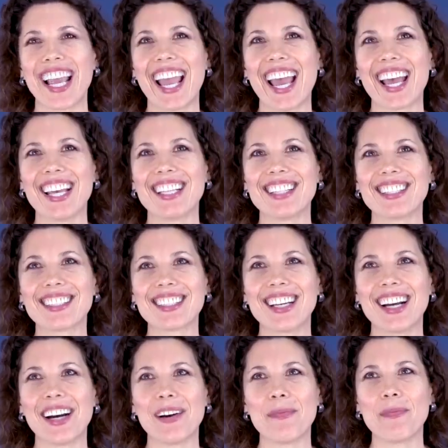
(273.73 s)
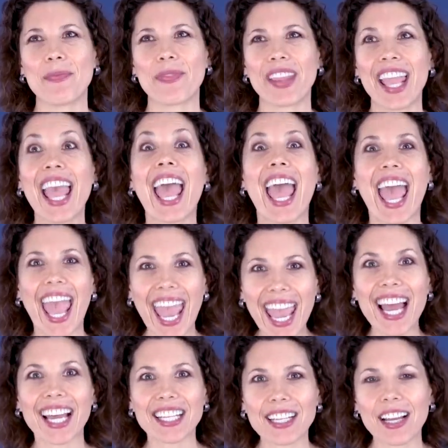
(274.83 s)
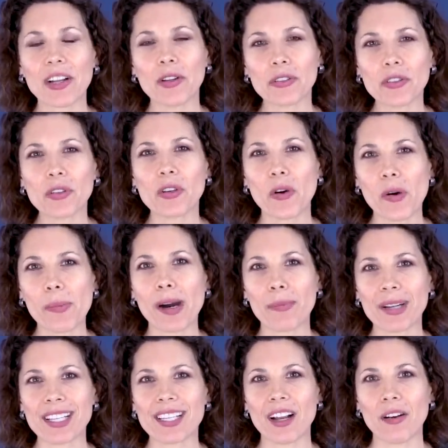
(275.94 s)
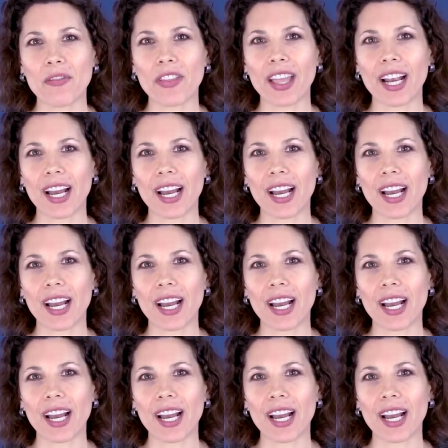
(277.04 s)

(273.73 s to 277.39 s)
And, um, and I also know about myself that